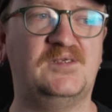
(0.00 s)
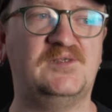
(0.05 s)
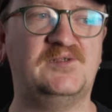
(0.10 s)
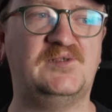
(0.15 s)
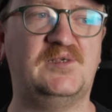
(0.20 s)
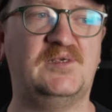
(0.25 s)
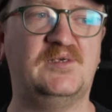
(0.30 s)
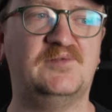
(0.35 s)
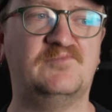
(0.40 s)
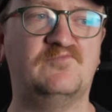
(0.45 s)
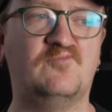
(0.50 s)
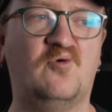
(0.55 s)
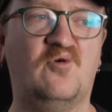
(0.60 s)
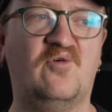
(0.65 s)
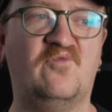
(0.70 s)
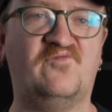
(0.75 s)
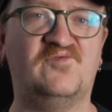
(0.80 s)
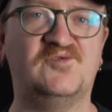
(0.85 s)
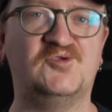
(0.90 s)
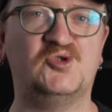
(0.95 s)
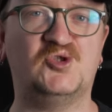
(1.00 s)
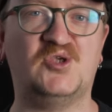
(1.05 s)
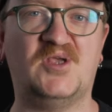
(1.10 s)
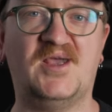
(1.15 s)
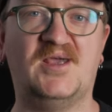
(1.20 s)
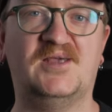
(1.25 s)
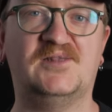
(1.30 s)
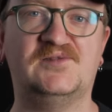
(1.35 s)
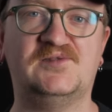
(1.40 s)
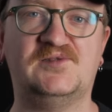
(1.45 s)
seeing it more of a
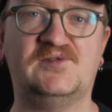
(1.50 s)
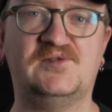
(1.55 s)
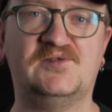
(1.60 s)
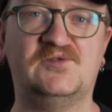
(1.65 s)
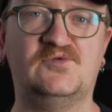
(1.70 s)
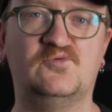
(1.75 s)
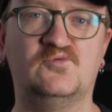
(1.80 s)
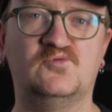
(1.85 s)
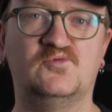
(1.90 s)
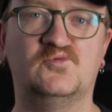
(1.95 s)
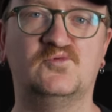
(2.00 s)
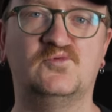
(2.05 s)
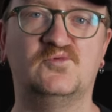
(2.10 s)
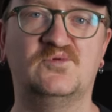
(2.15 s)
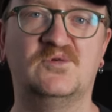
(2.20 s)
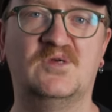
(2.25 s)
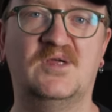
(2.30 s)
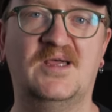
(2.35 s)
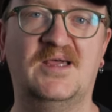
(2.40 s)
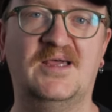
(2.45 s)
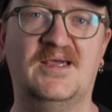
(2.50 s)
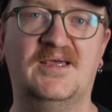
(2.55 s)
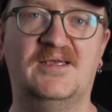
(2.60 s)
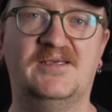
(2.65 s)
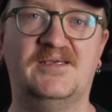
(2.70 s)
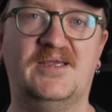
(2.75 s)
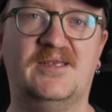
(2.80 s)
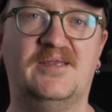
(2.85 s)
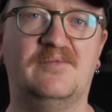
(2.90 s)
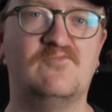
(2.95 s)
chance to
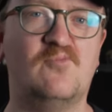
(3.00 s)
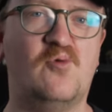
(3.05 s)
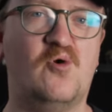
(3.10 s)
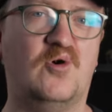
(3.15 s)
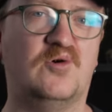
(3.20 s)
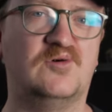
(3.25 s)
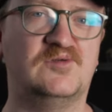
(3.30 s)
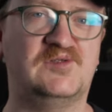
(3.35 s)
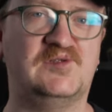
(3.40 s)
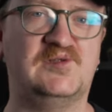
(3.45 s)
getting more